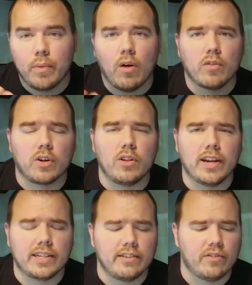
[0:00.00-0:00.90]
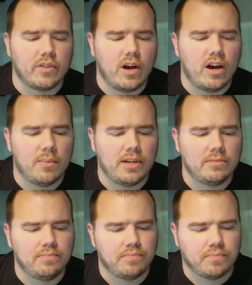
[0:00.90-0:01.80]
over collecting for the hobby,
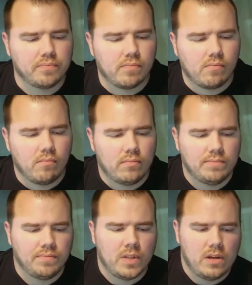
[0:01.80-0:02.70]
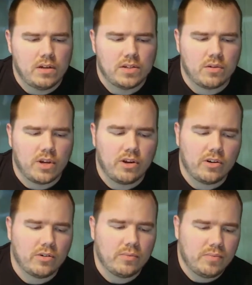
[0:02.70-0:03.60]
so
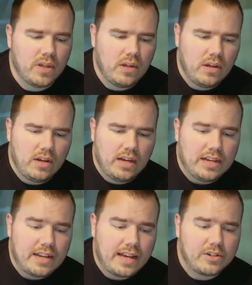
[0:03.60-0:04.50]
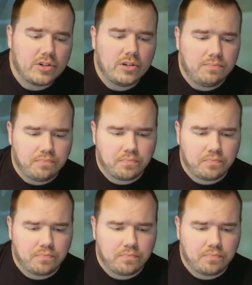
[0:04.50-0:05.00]
they're endangered.